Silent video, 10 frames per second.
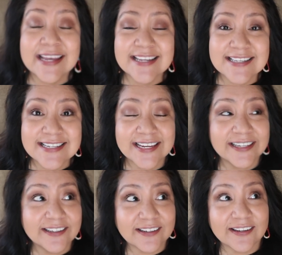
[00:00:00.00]

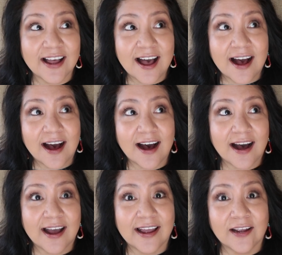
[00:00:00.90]
until
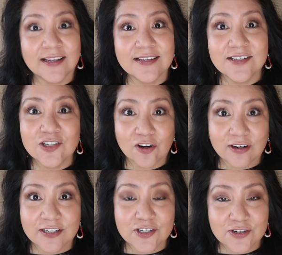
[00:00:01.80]
I
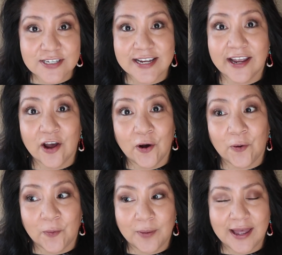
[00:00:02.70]
started to stay
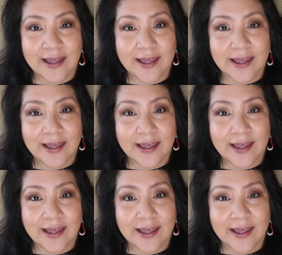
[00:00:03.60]
home